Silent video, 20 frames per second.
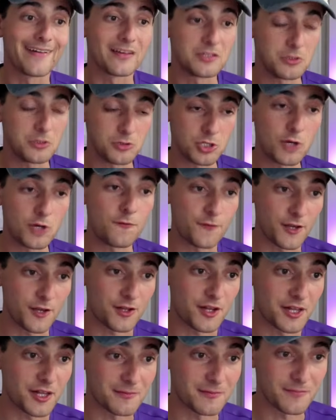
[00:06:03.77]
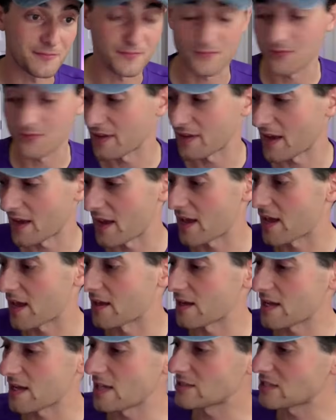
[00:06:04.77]
do feel it. And
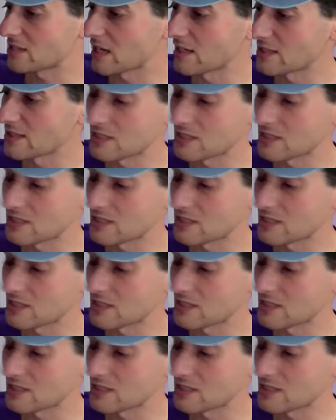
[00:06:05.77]
it does,